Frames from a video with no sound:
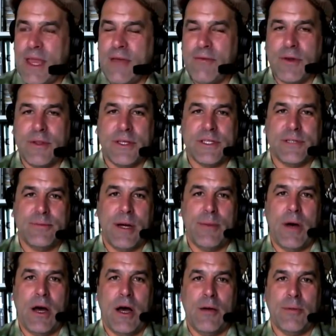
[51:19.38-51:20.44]
I gave one of these to my
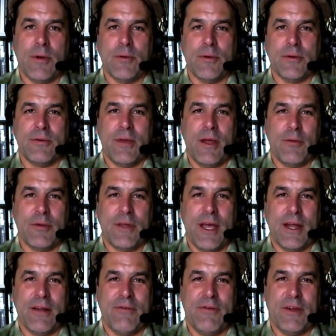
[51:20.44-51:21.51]
mom, it would
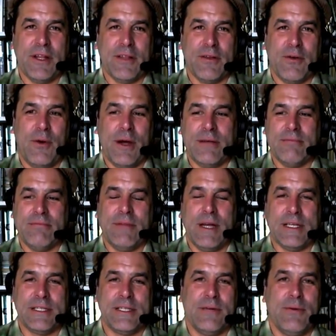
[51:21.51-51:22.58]
kind of fit in quite
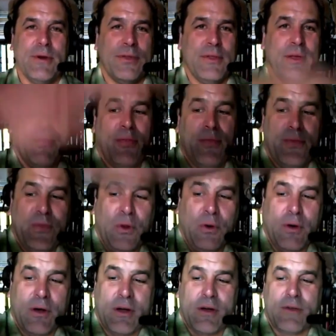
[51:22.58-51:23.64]
nicely with the
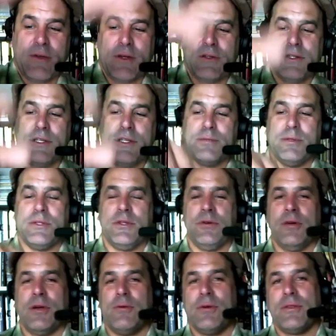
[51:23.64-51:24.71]
thunk that she's been
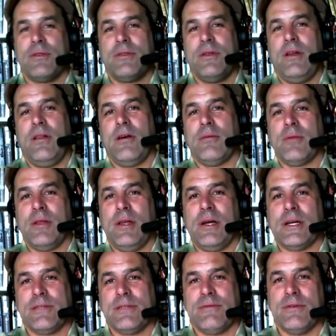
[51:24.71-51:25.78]
doing with alarm
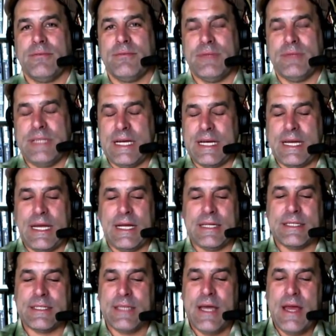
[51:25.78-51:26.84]
clocks for
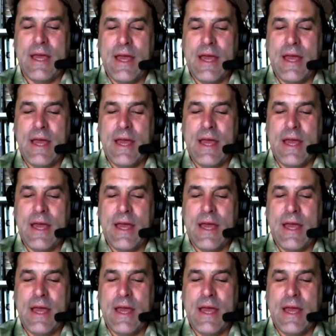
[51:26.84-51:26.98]
decades.